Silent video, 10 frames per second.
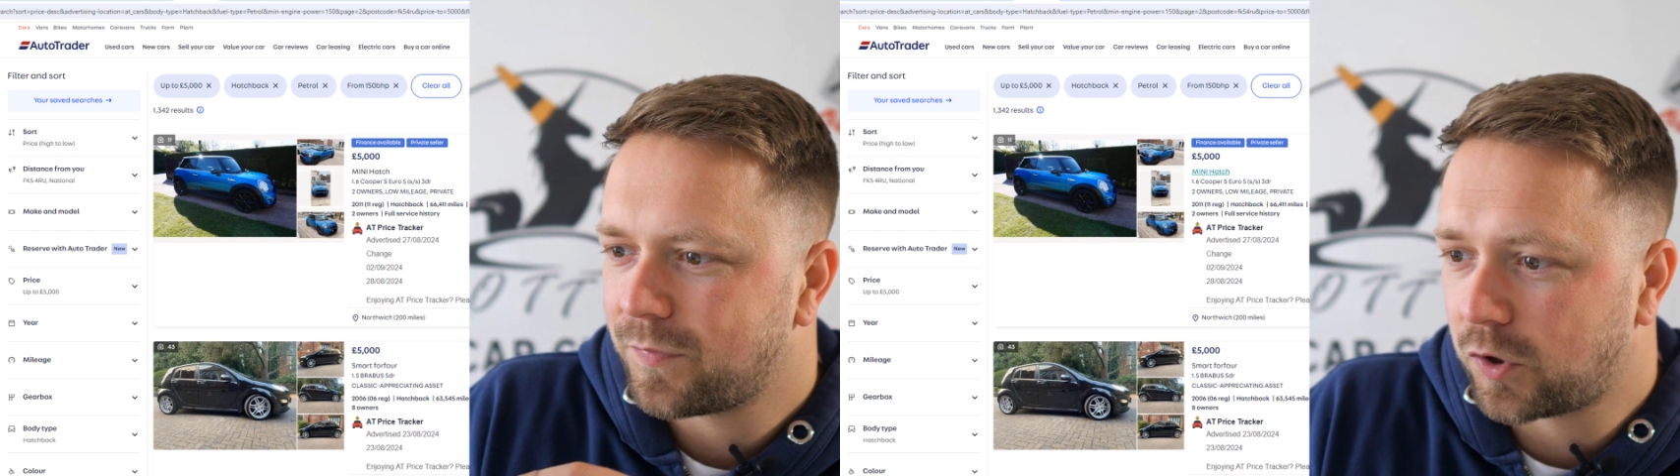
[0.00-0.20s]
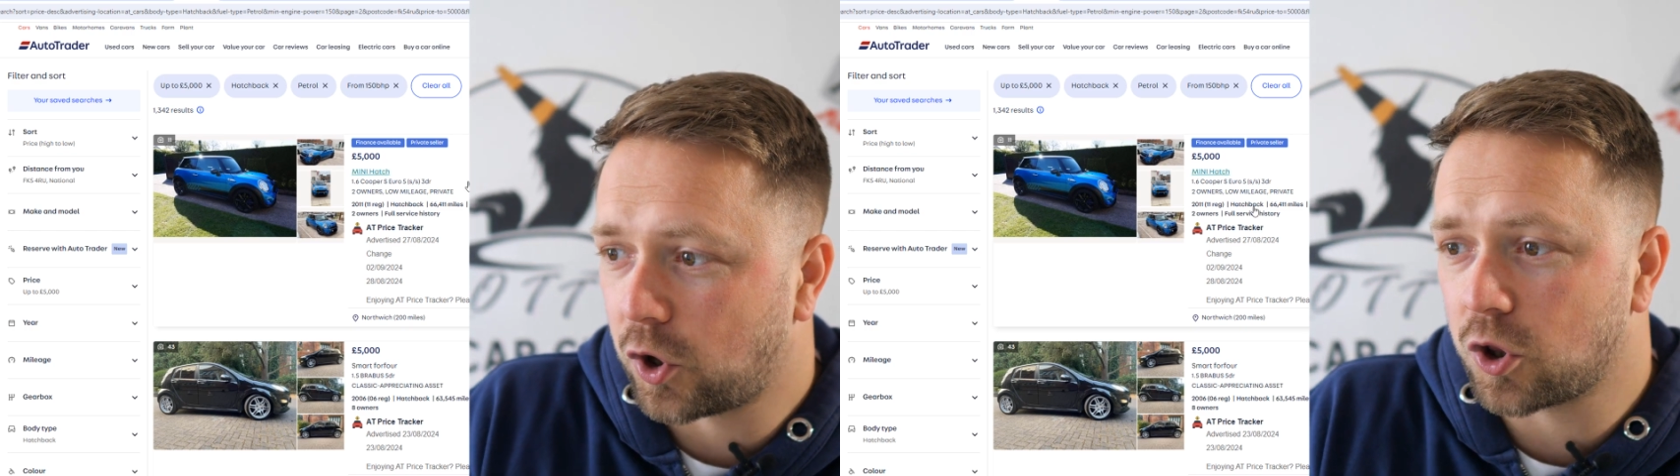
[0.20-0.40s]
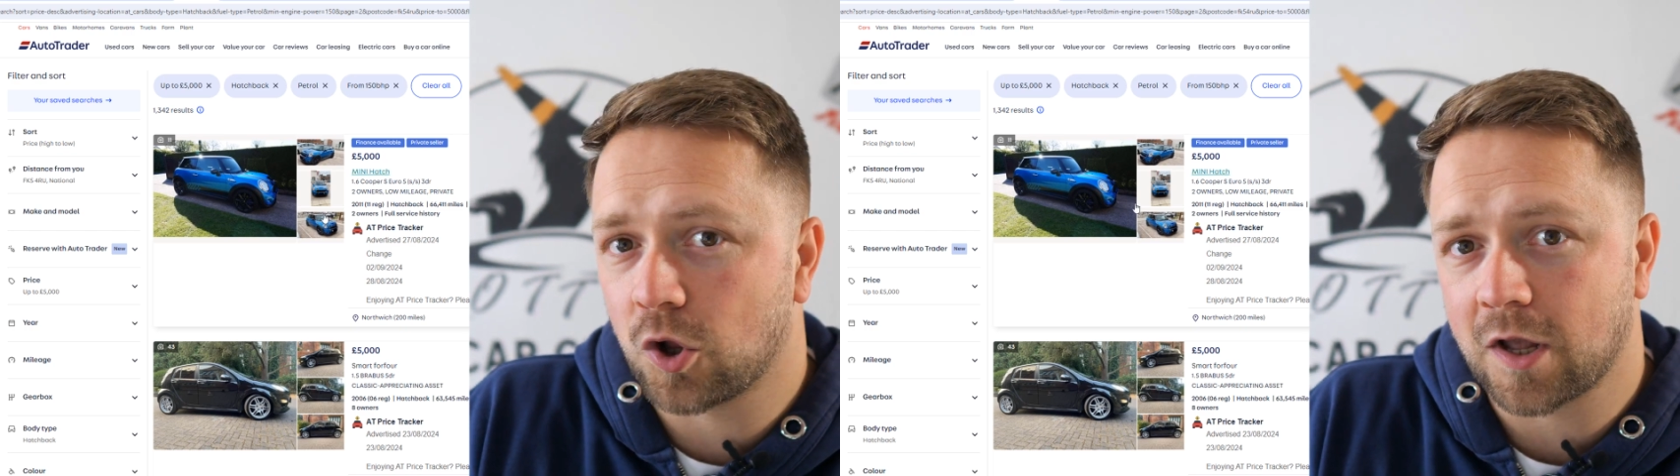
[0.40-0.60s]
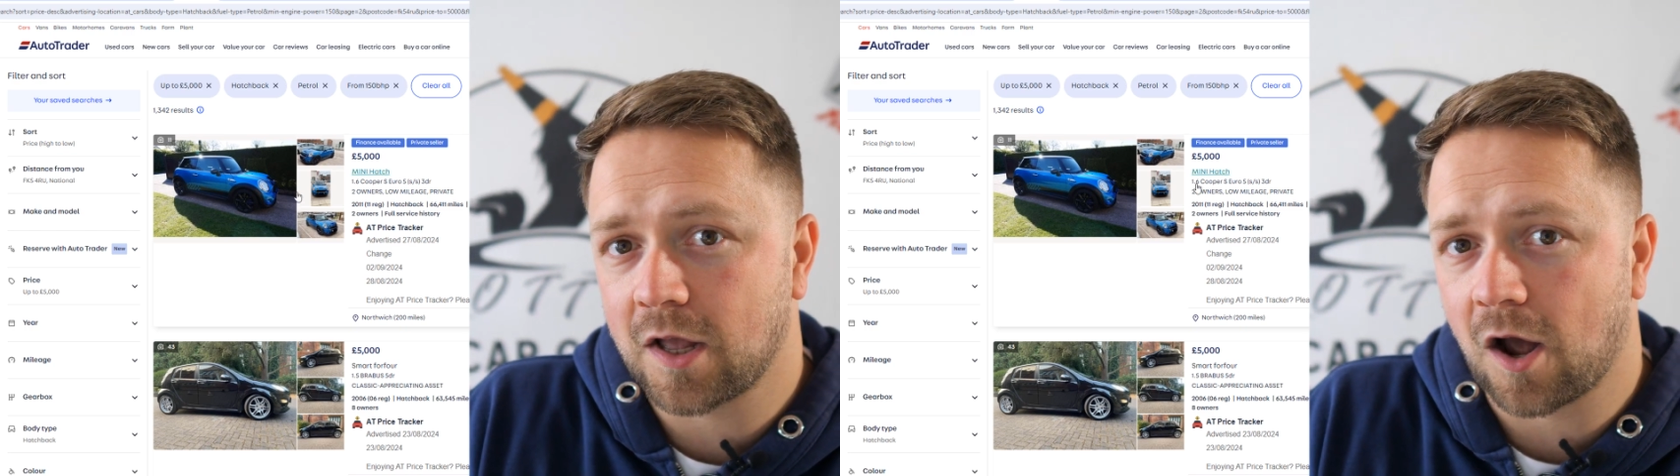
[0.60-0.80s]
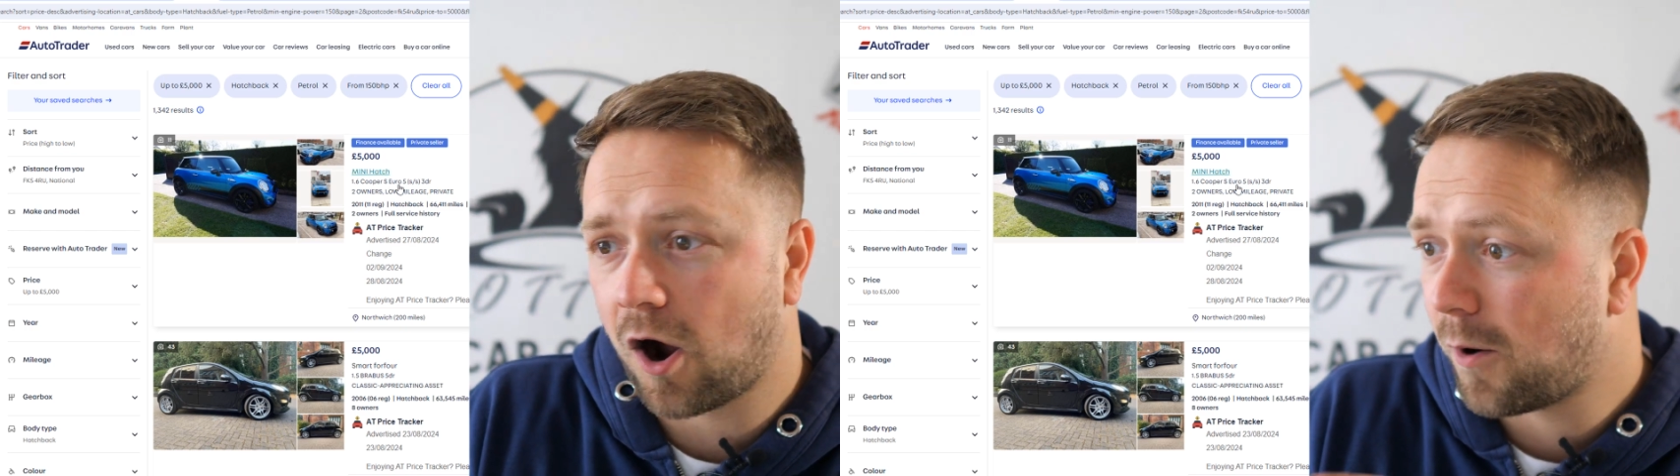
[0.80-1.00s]
Good looking
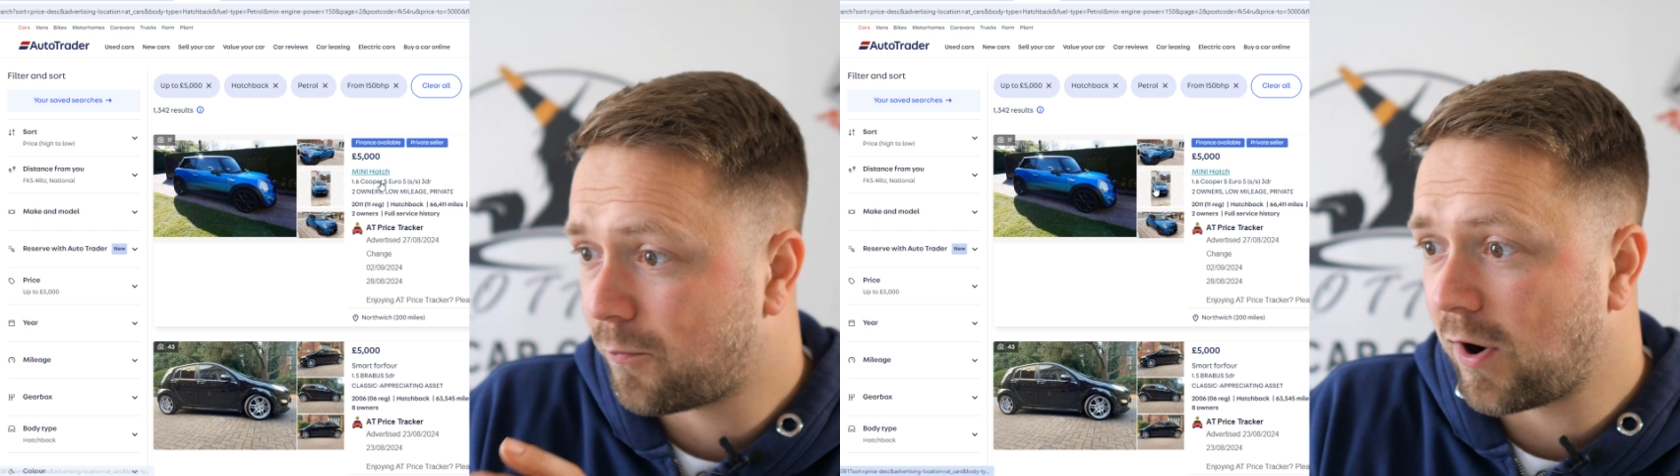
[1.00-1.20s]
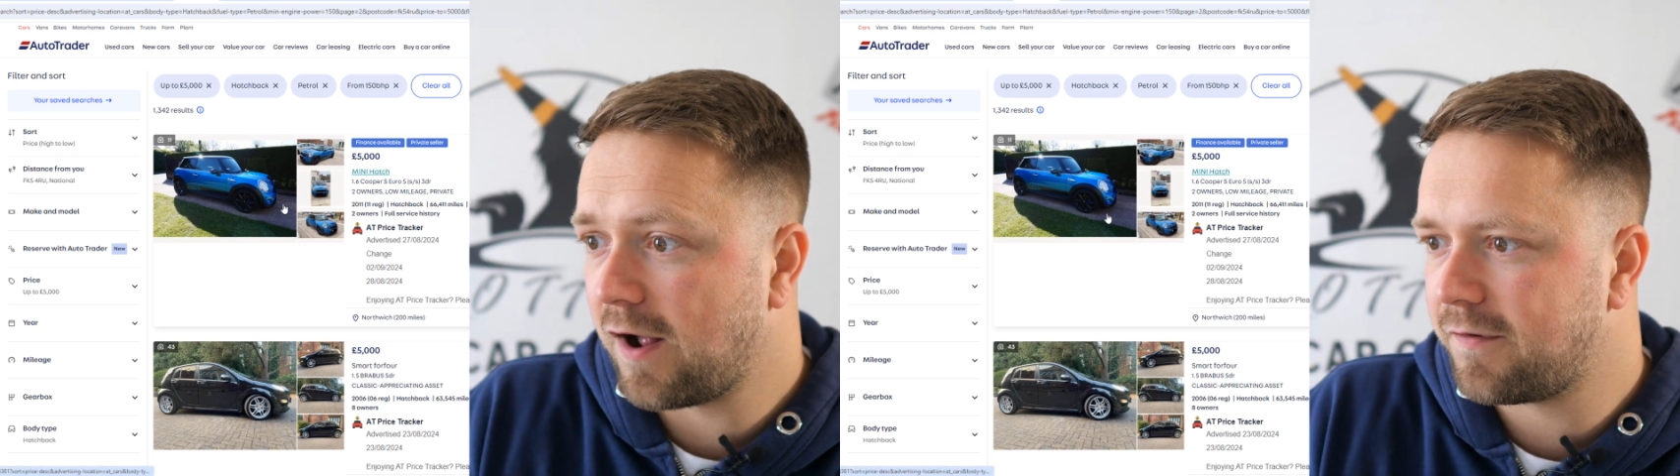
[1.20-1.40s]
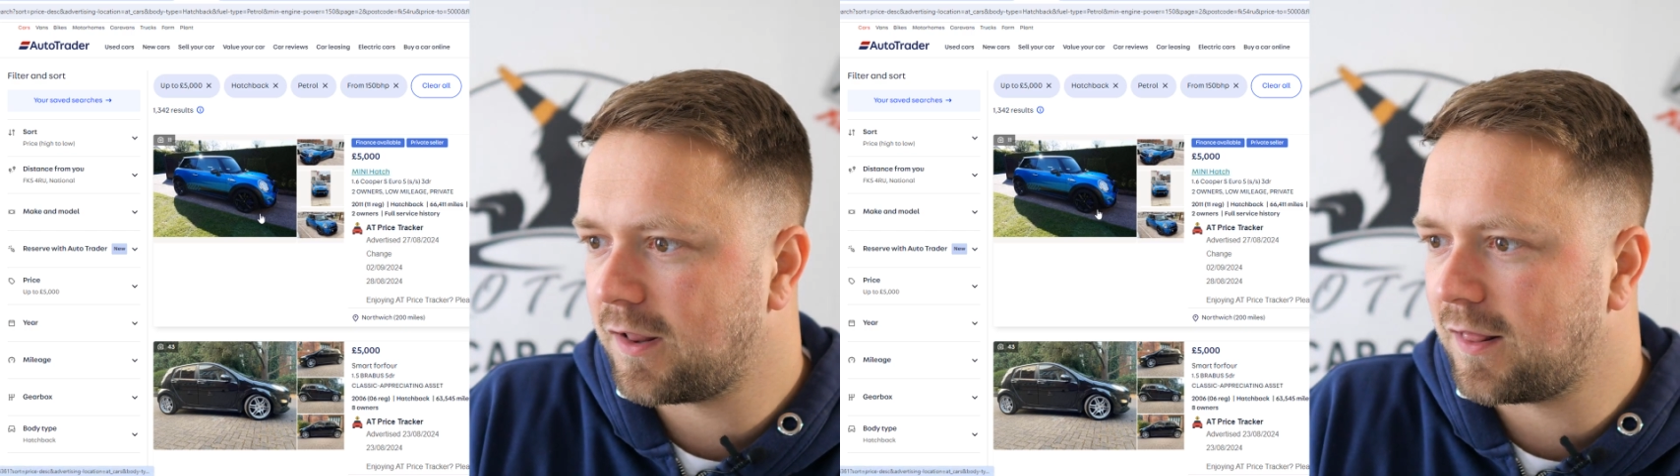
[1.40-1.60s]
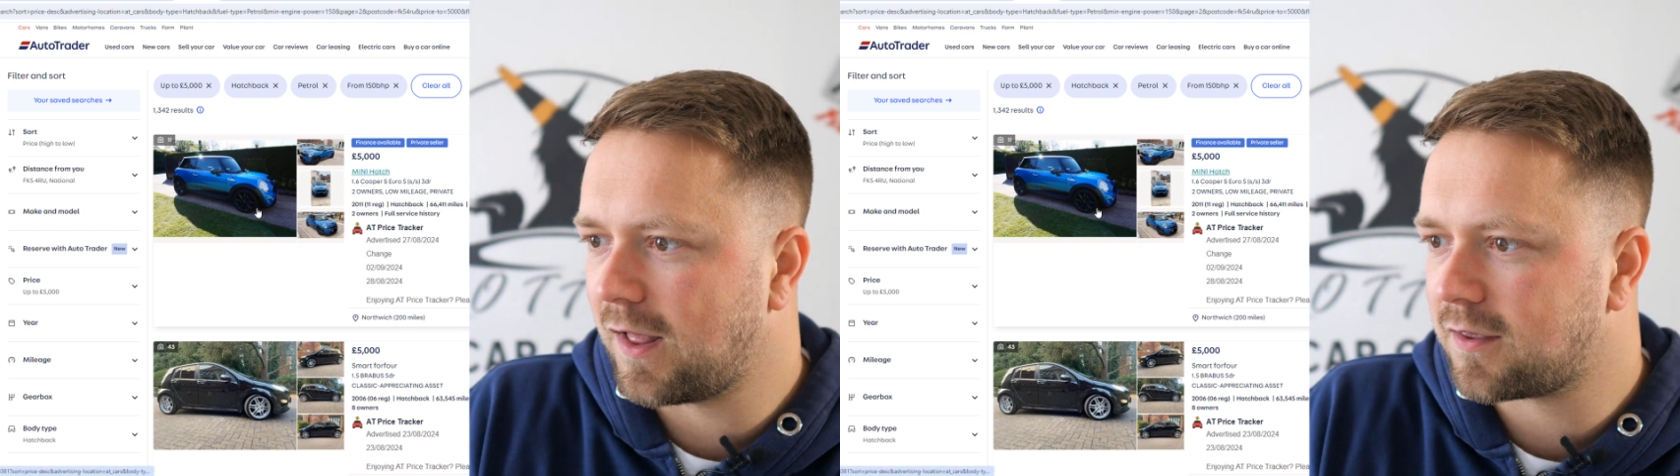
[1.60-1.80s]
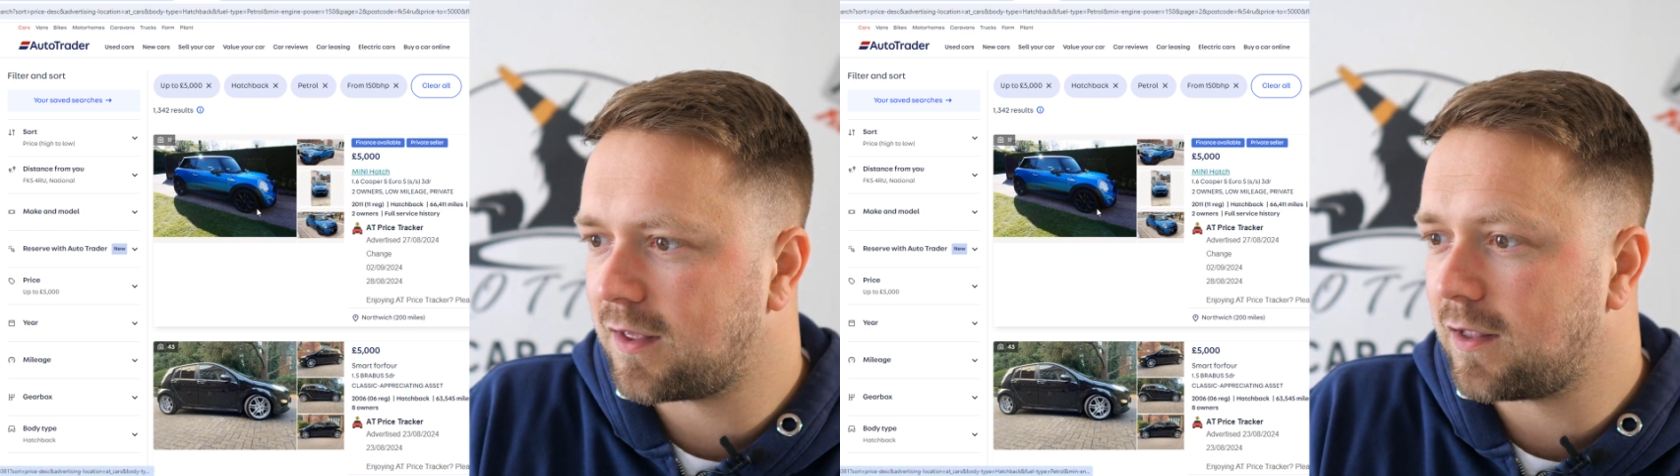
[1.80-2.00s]
car, privately
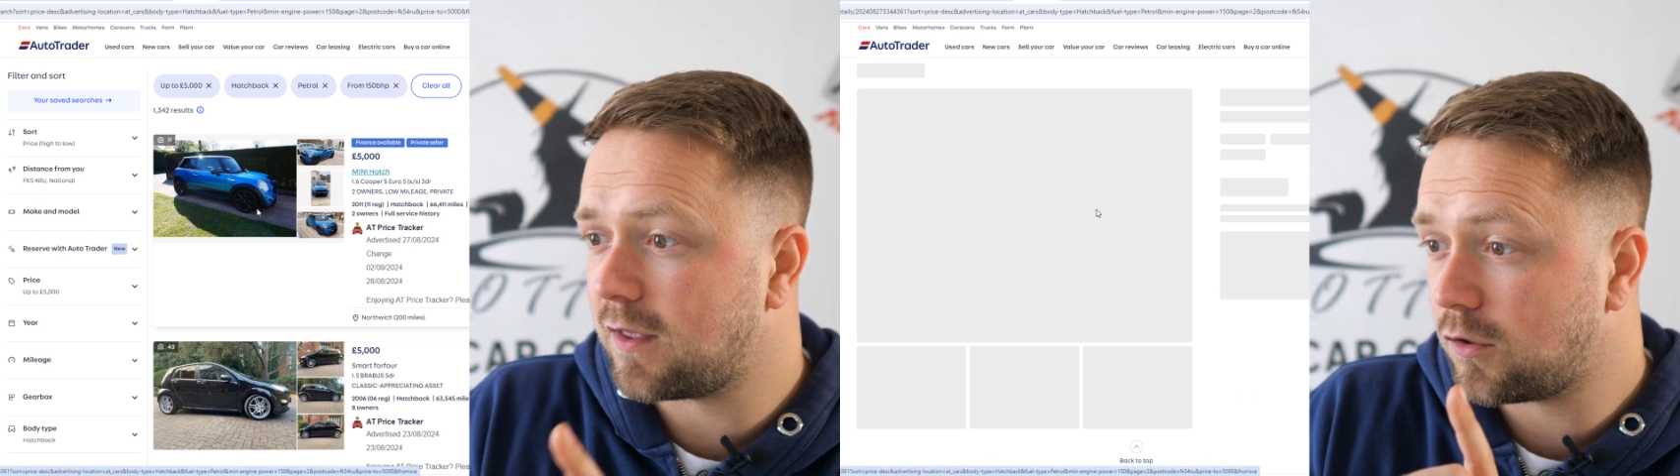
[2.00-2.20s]
listed,